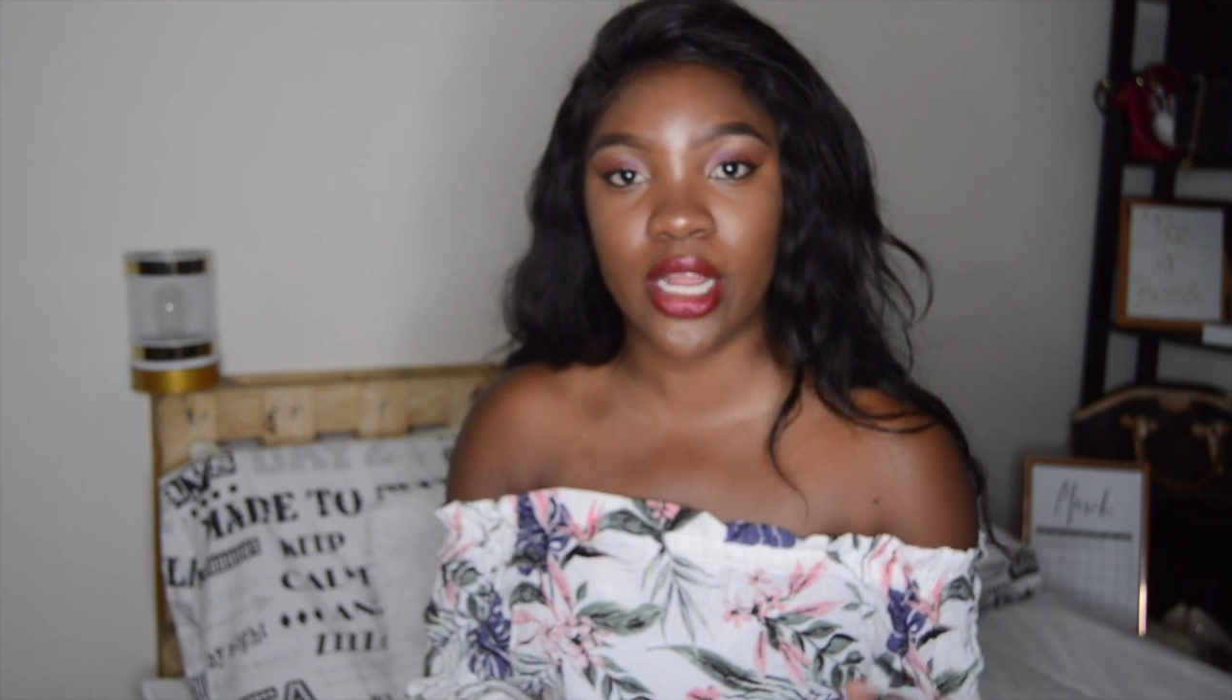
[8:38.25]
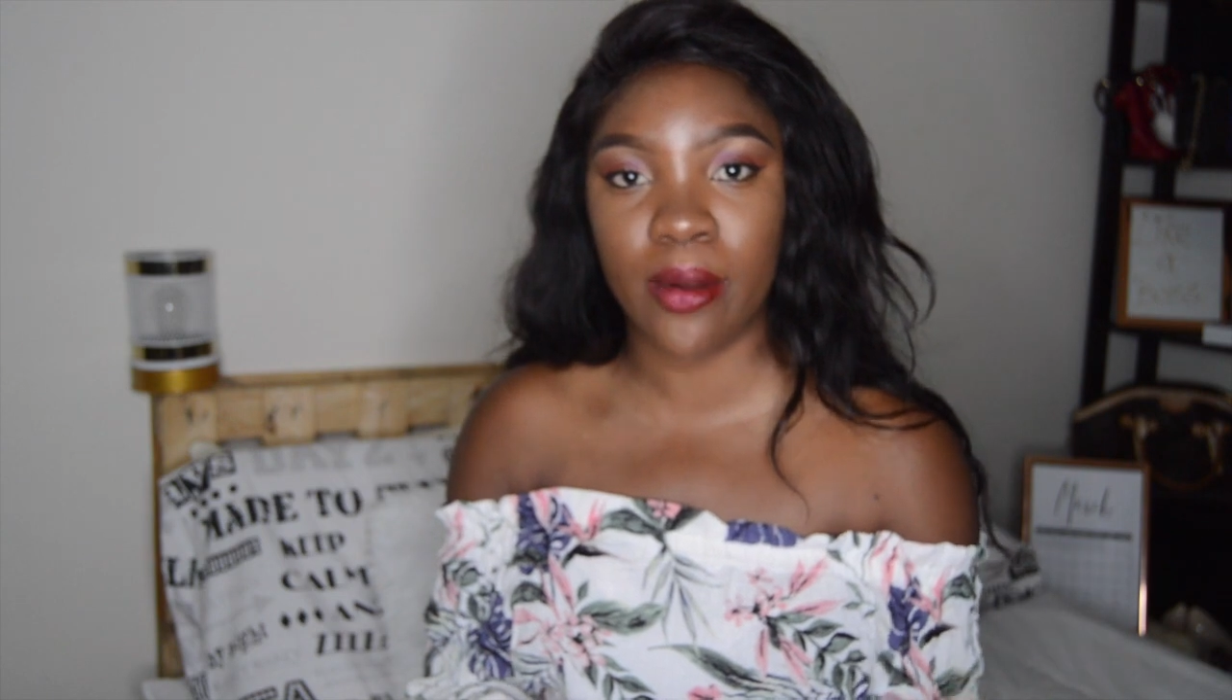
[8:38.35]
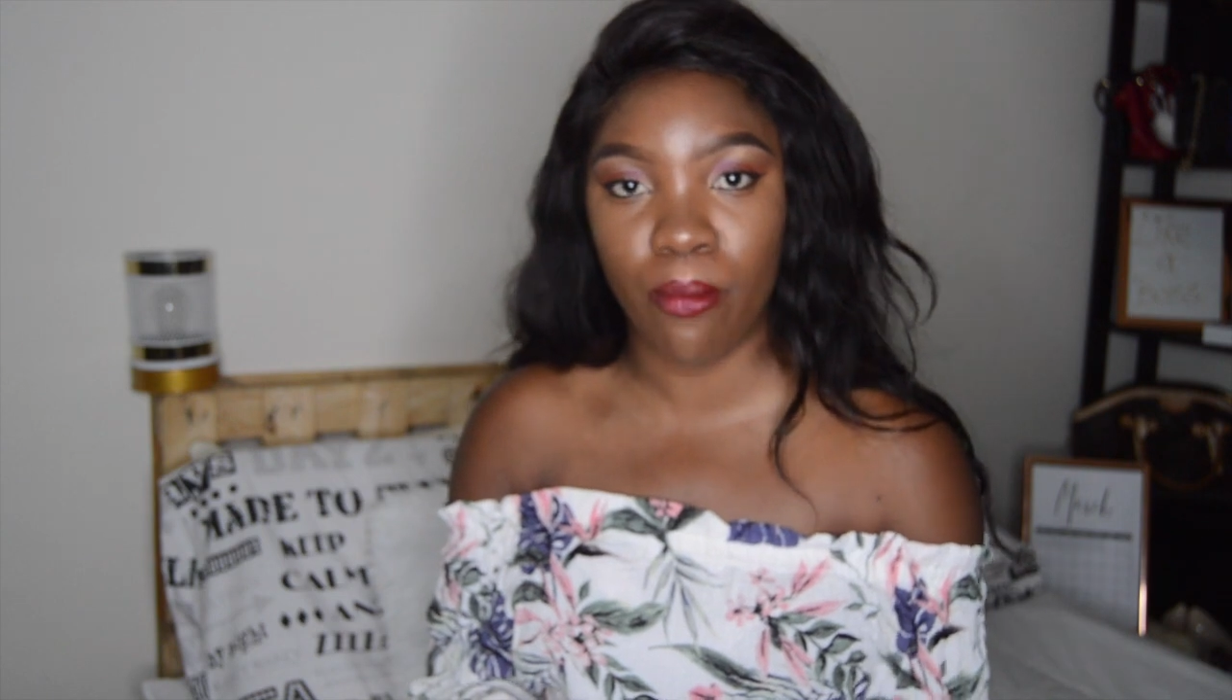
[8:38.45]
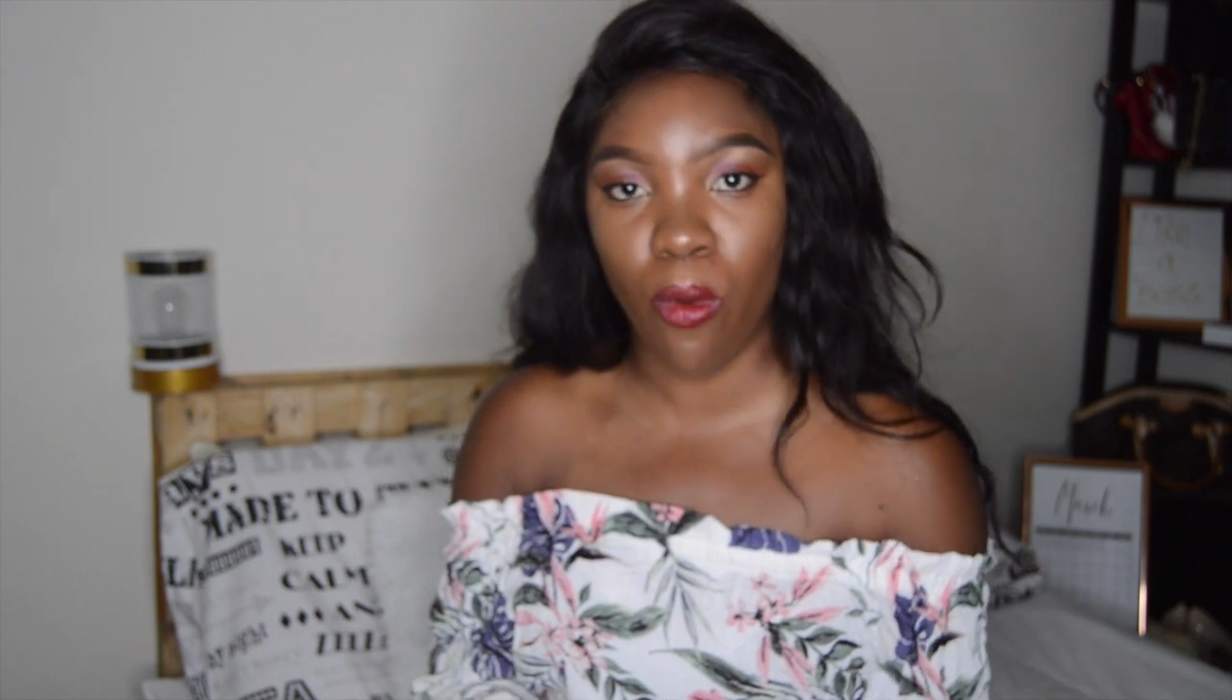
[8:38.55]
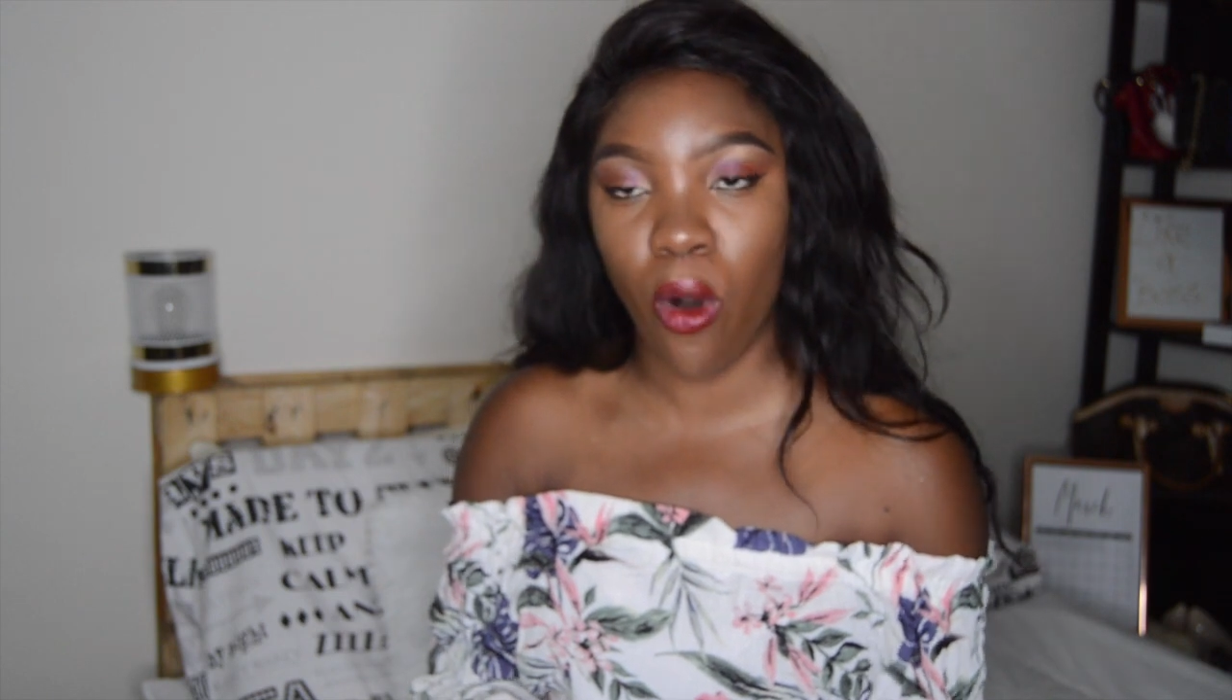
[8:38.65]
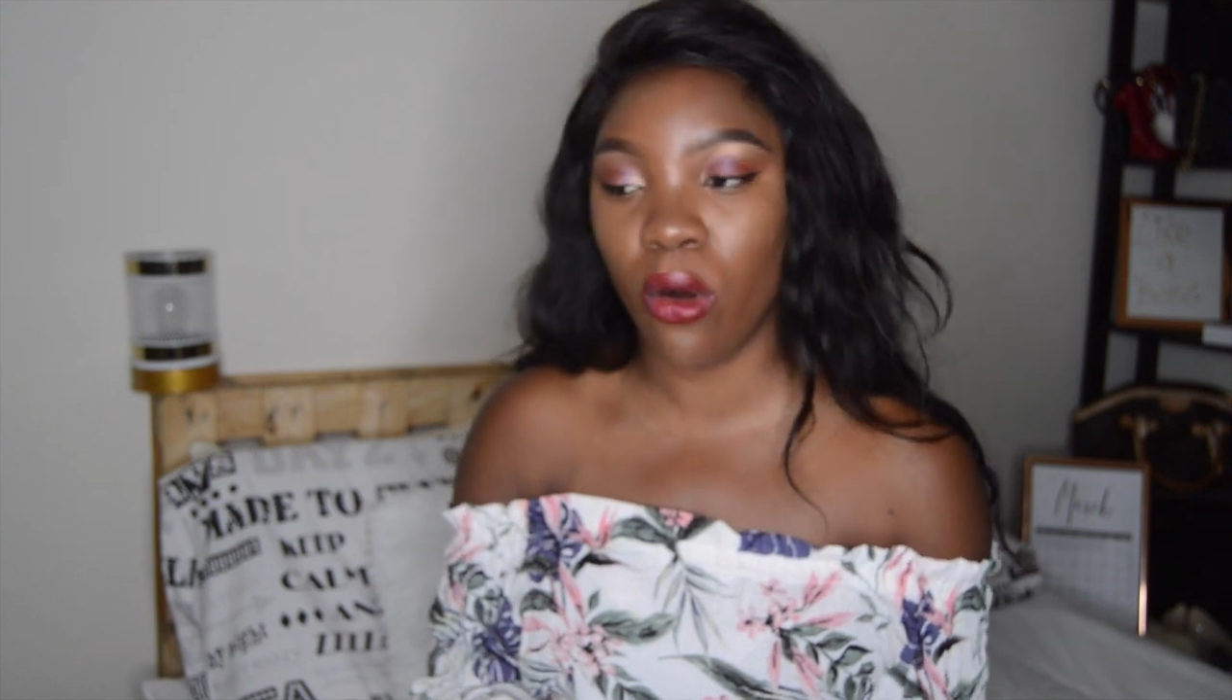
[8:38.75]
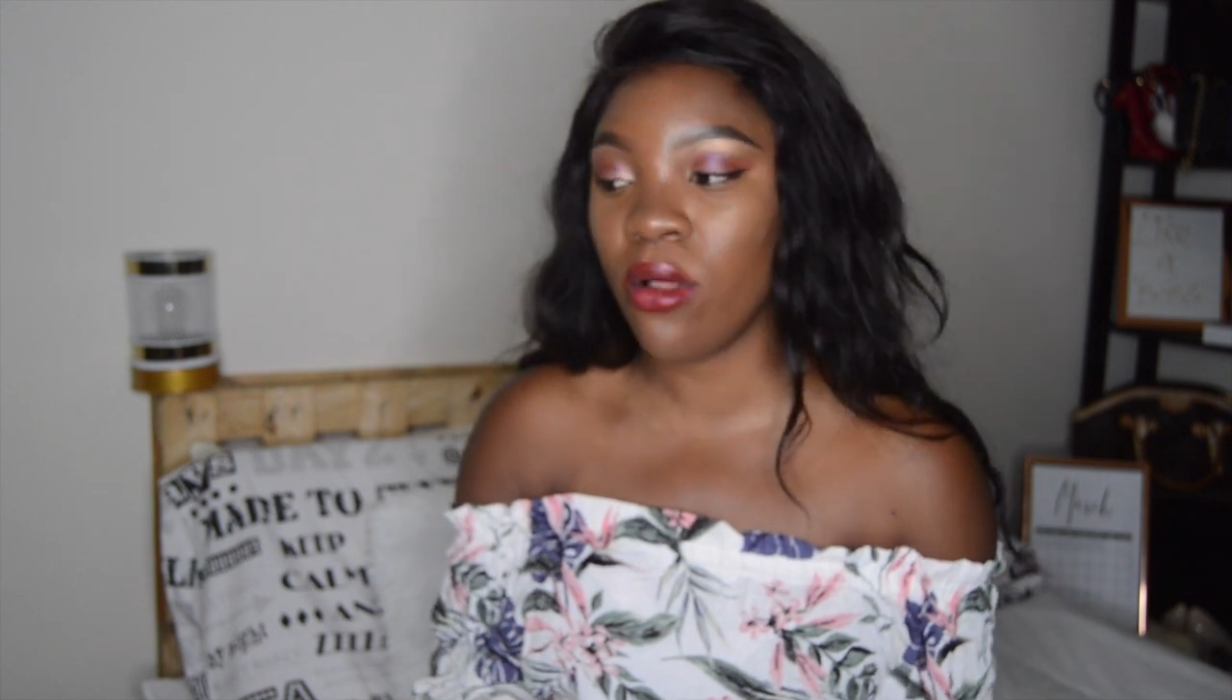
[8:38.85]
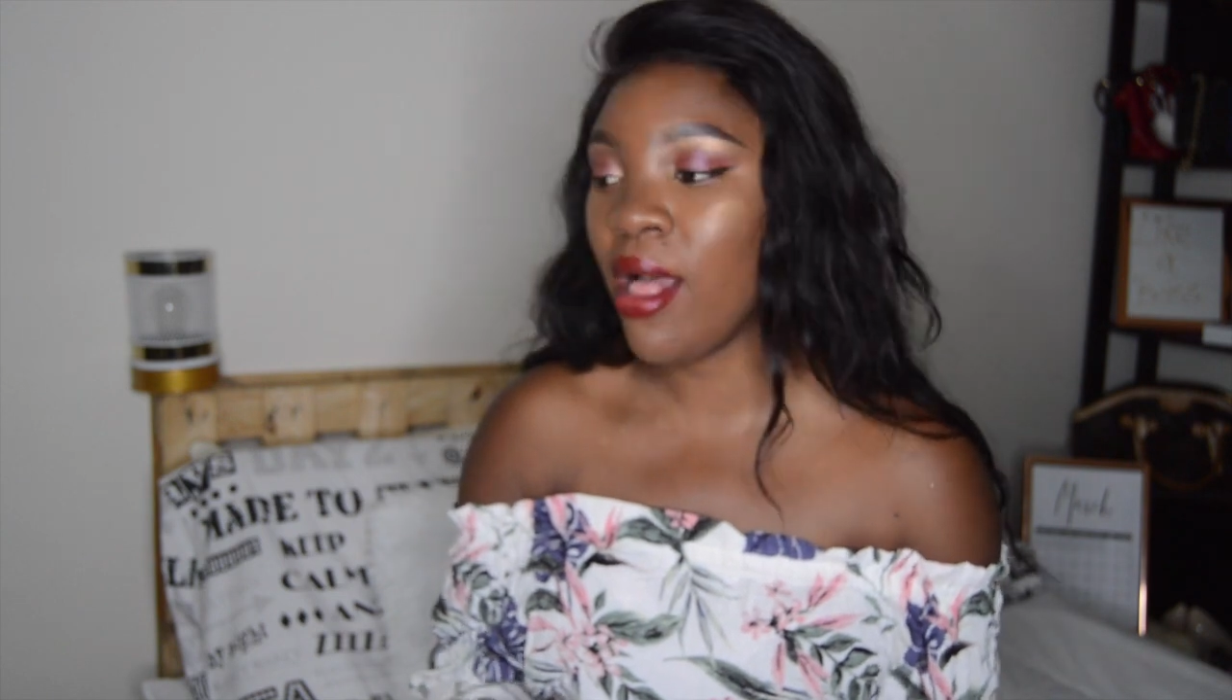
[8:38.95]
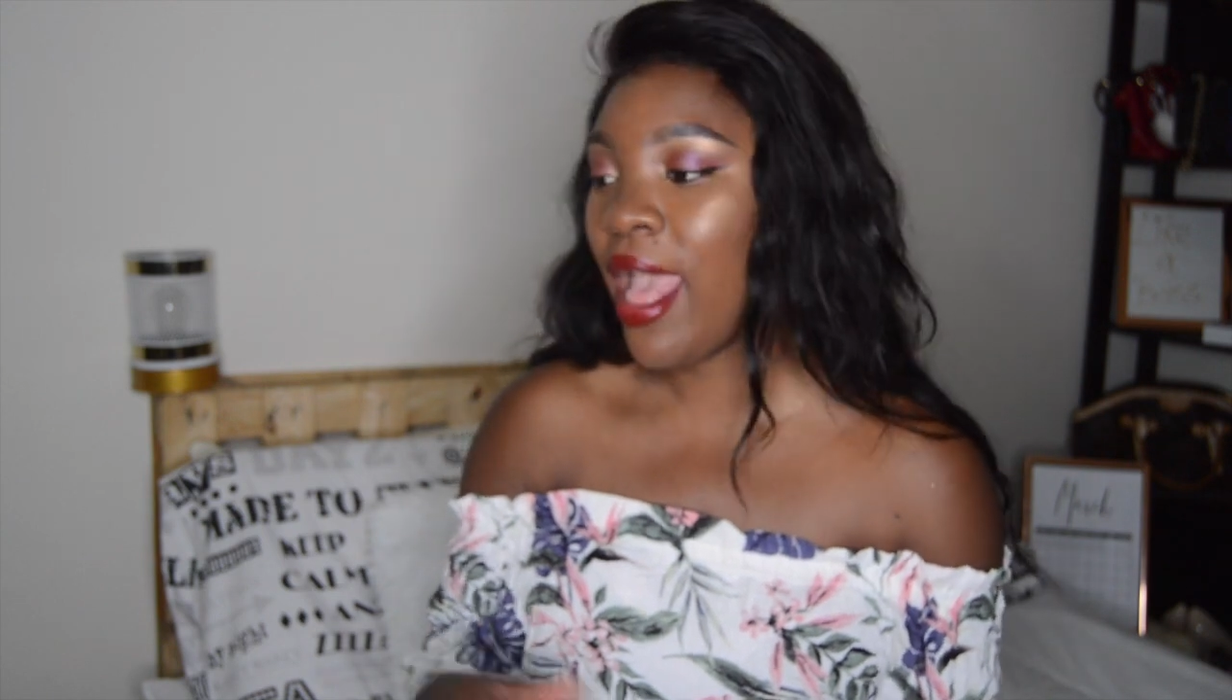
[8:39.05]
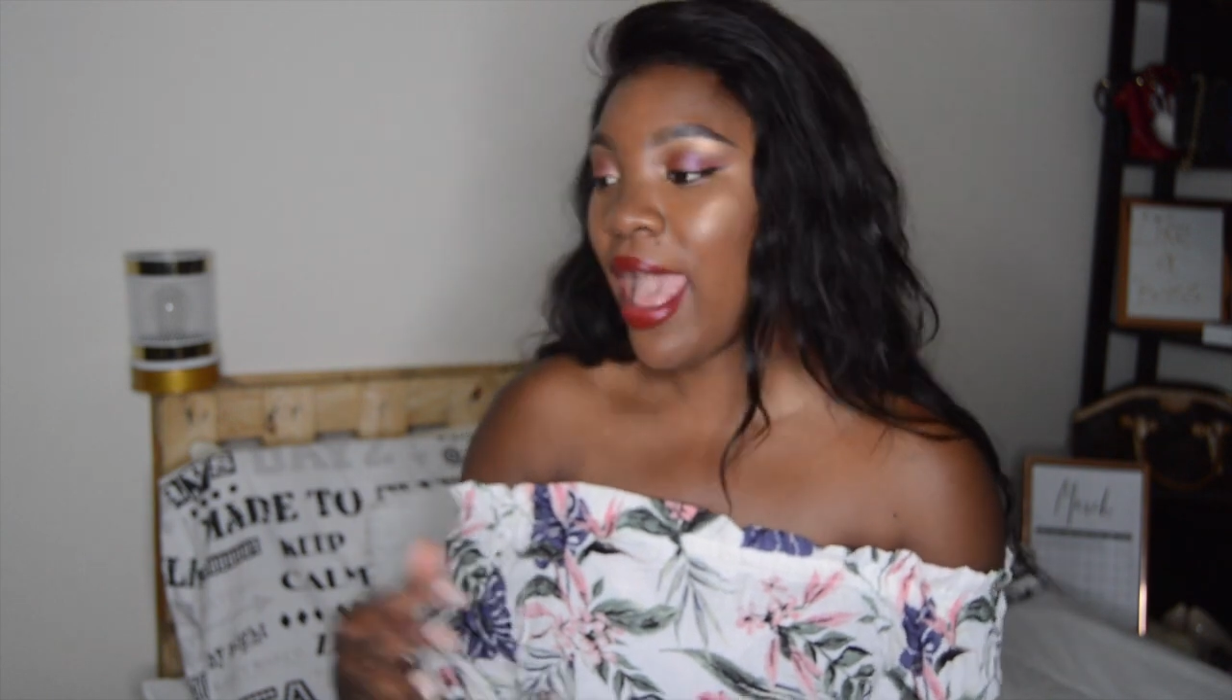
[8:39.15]
in a
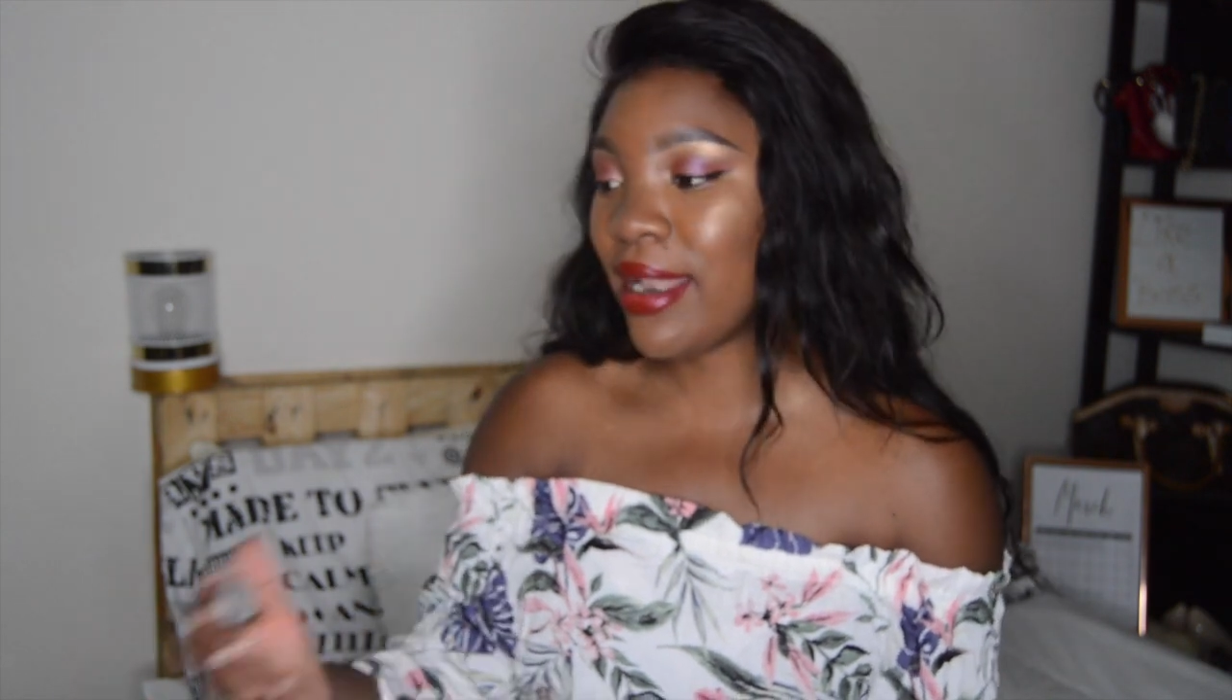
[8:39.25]
mall